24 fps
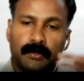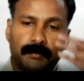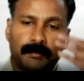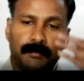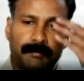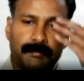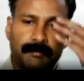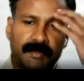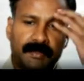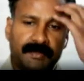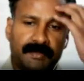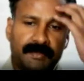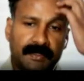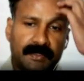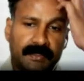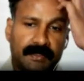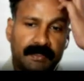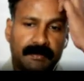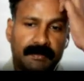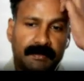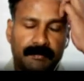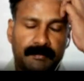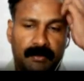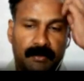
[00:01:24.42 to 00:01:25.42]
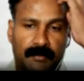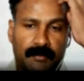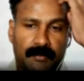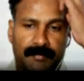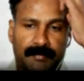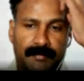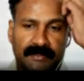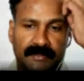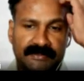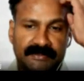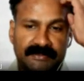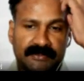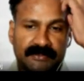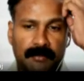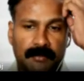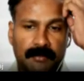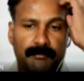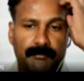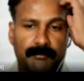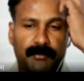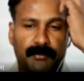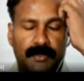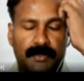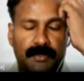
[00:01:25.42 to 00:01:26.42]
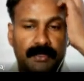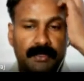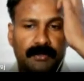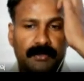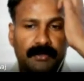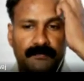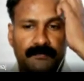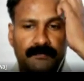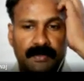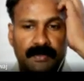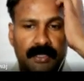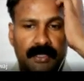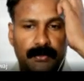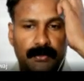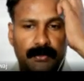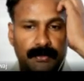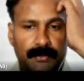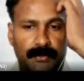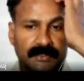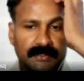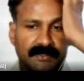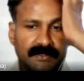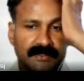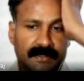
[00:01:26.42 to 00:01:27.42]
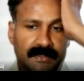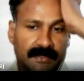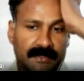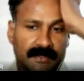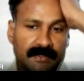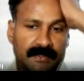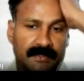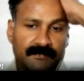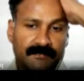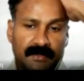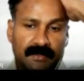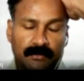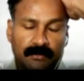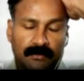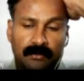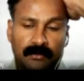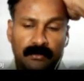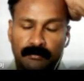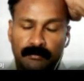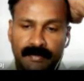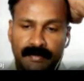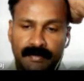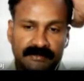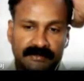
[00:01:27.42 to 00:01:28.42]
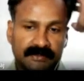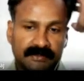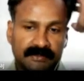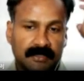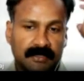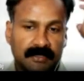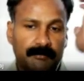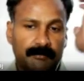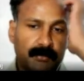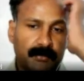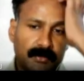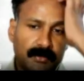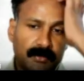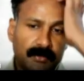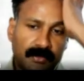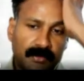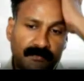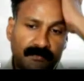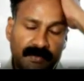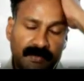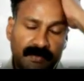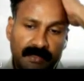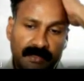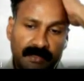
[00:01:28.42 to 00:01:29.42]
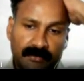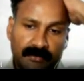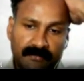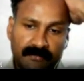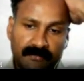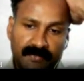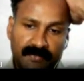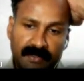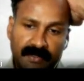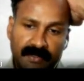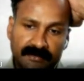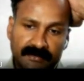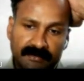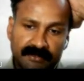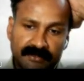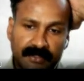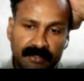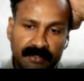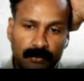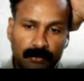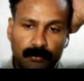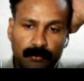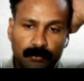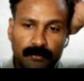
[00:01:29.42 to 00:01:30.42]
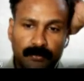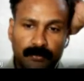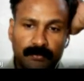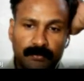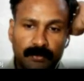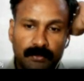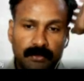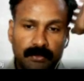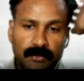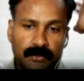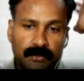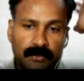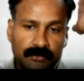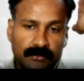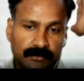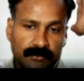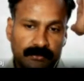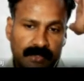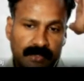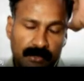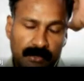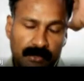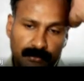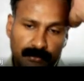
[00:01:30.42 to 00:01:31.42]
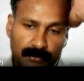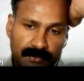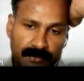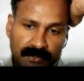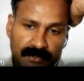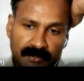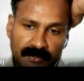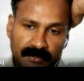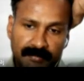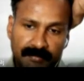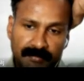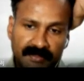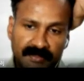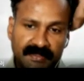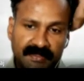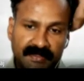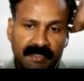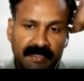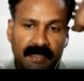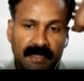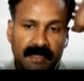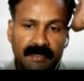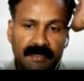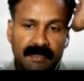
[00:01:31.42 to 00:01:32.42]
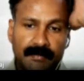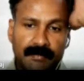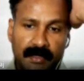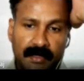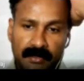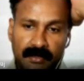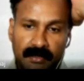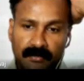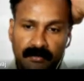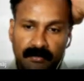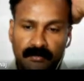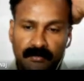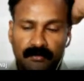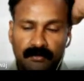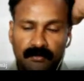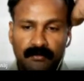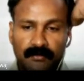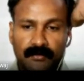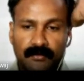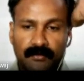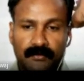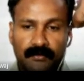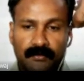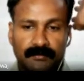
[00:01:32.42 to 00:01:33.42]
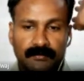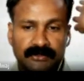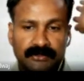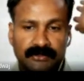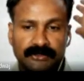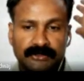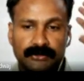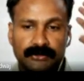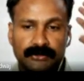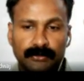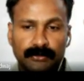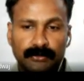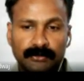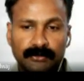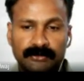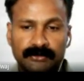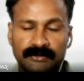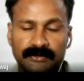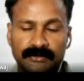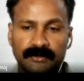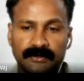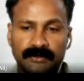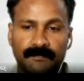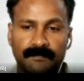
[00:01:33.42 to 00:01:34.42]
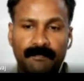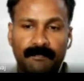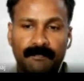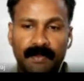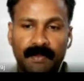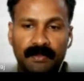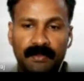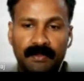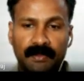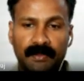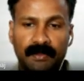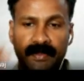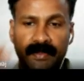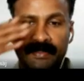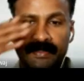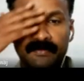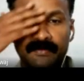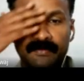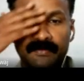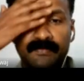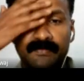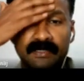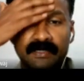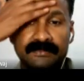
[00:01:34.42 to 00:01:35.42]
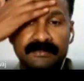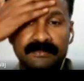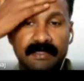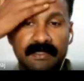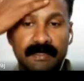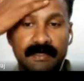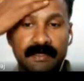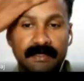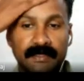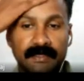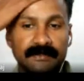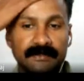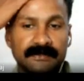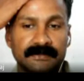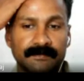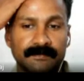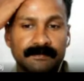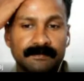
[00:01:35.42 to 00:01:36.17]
basically, a basic component of a diode is a rectifier, or basic component of a rectifier is a diode. So, diode is a basic element which is used in the rectifier circuits,